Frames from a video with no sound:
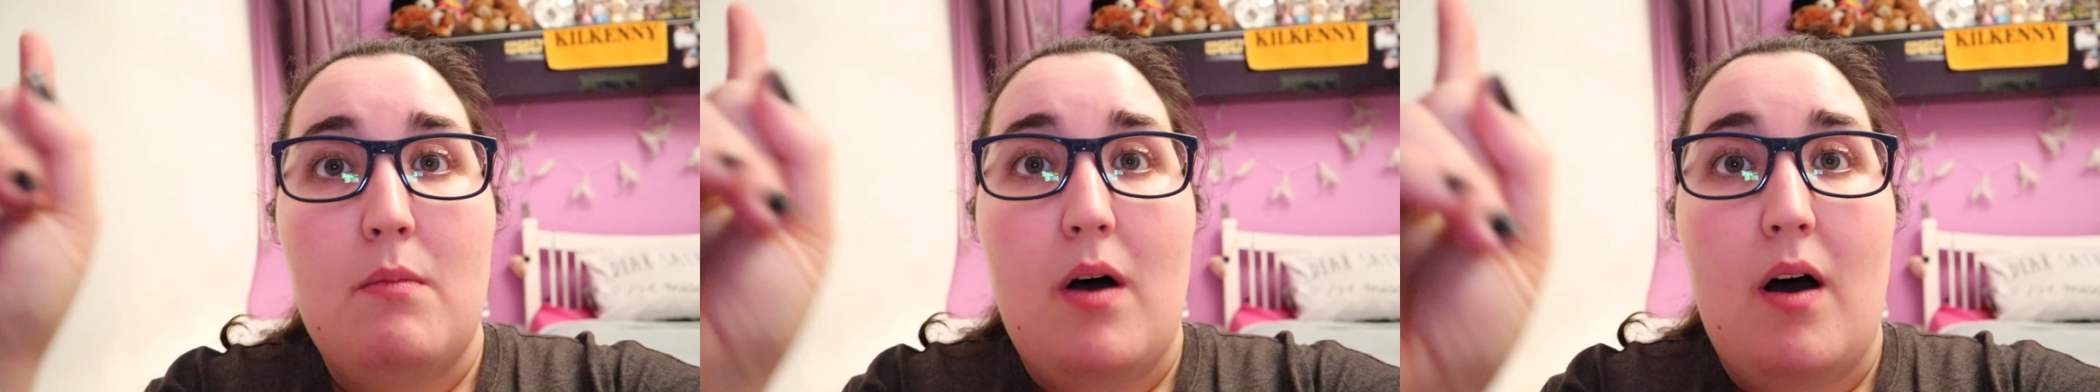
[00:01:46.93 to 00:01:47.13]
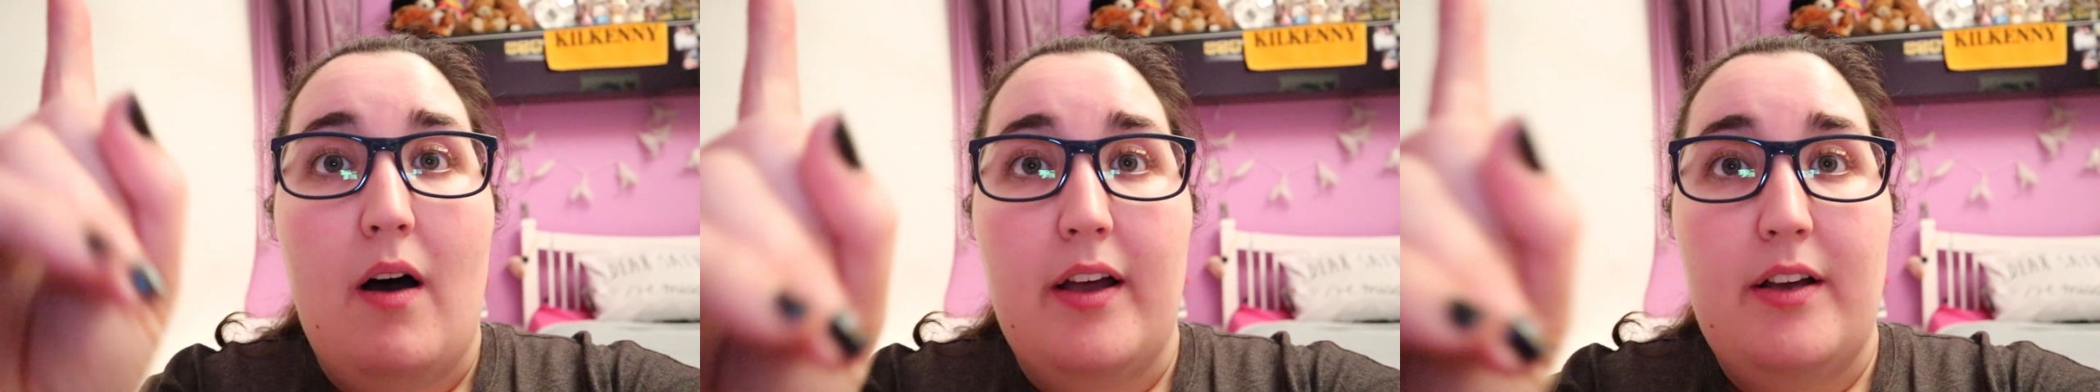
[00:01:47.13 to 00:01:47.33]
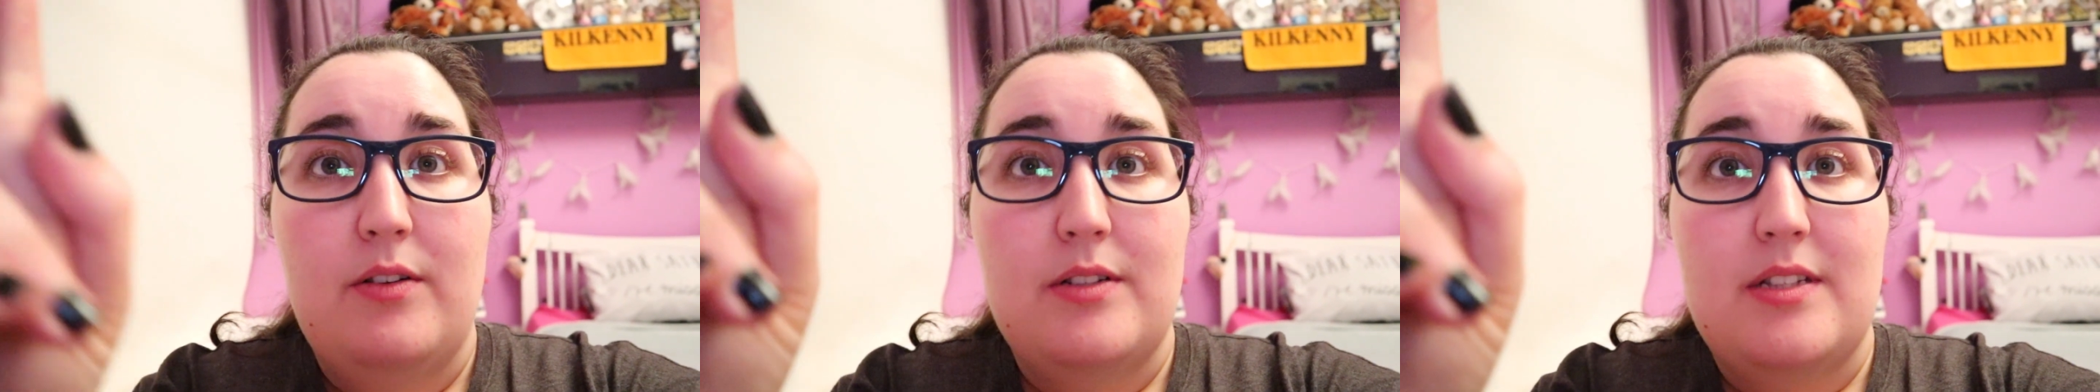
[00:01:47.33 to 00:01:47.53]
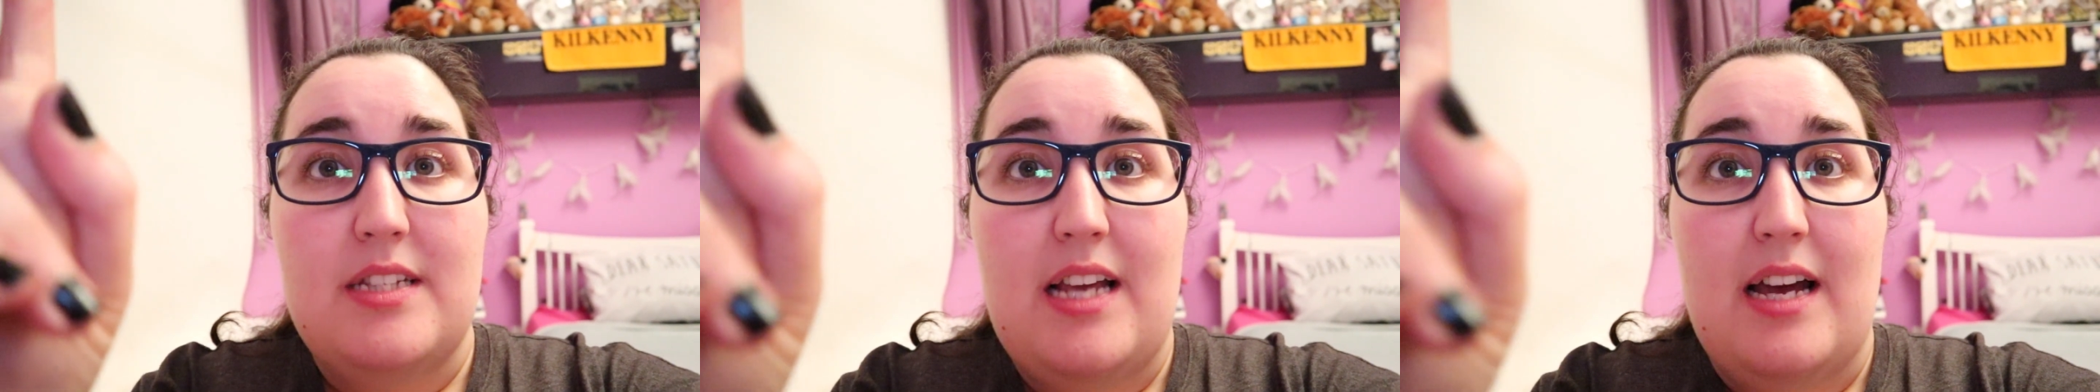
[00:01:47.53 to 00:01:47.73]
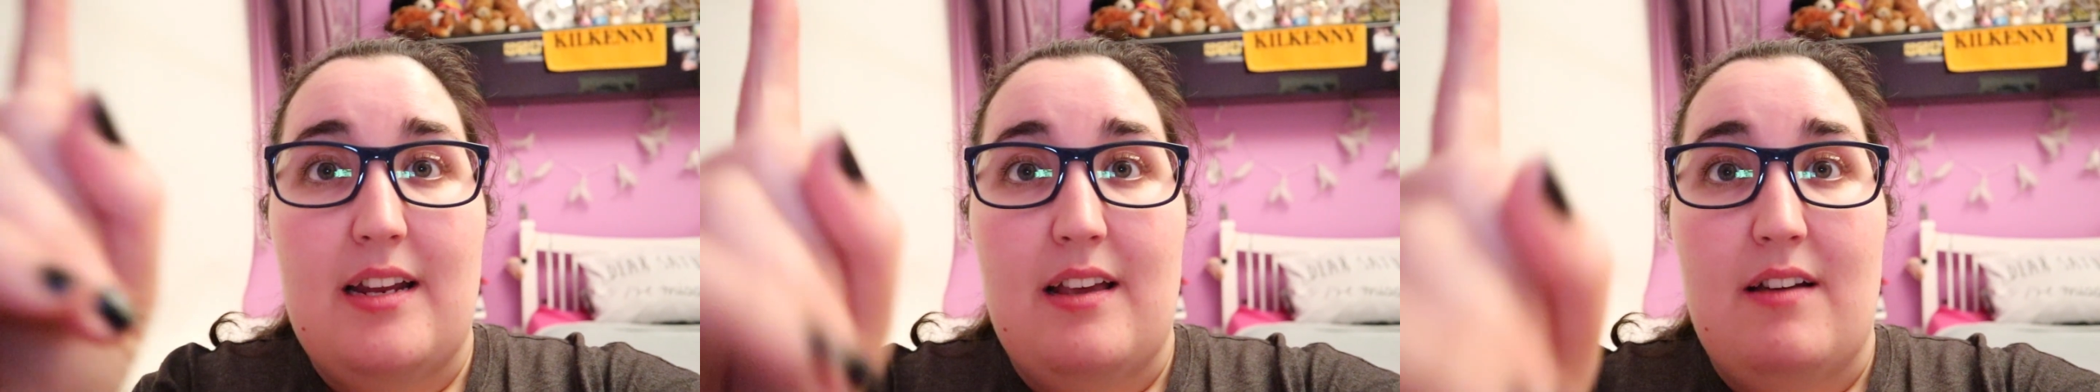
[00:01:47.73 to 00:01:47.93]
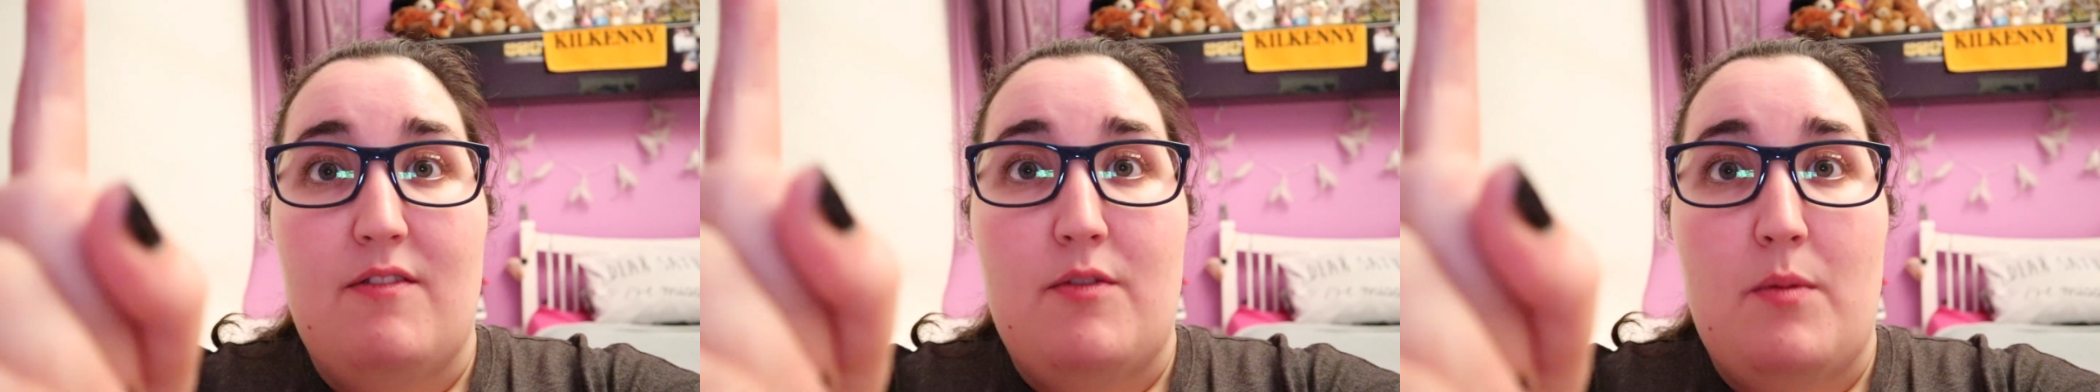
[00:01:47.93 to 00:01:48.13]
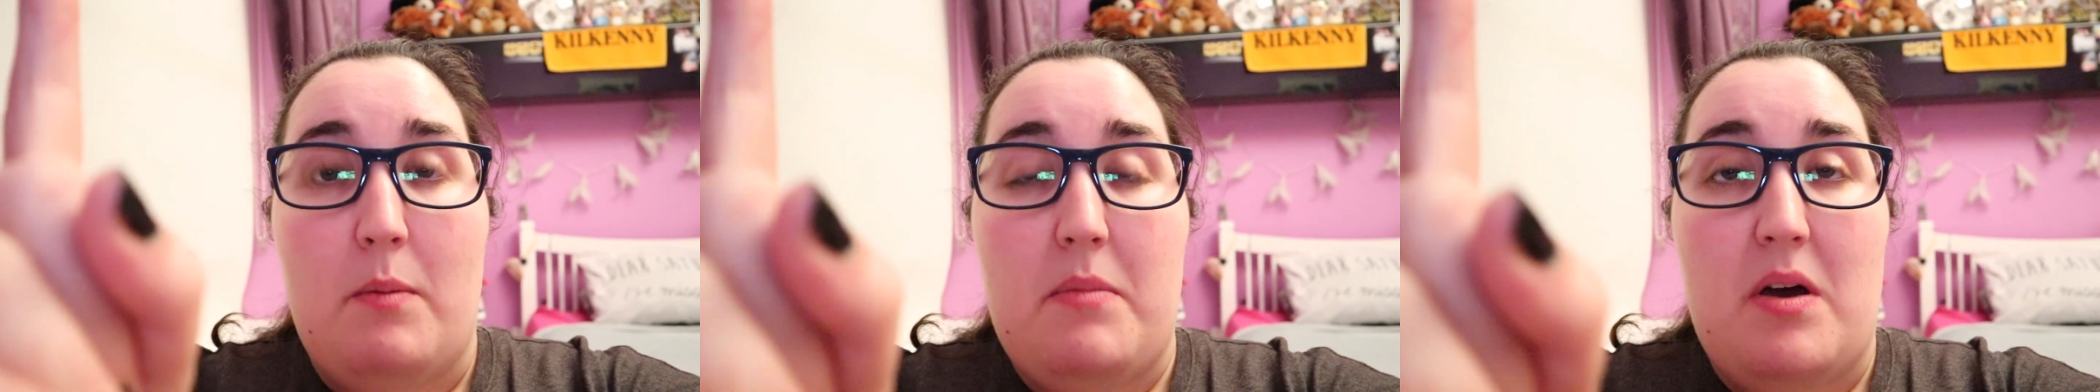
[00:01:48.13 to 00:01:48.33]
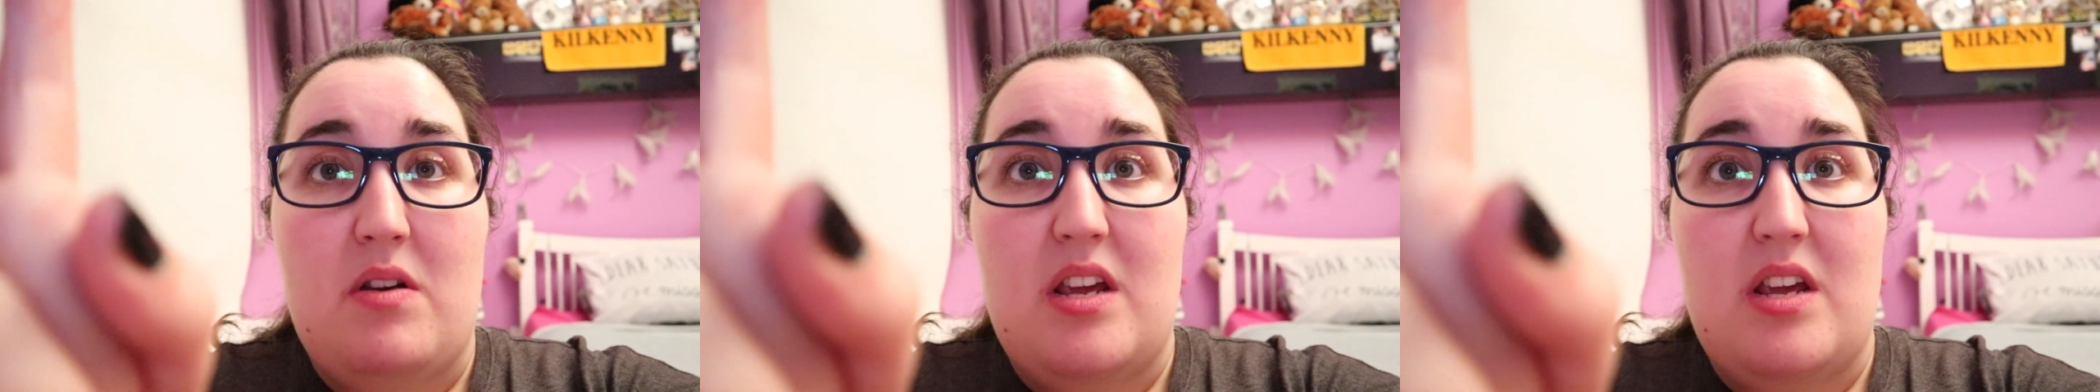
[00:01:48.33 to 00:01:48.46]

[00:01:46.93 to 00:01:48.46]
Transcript: I couldn't see anything from about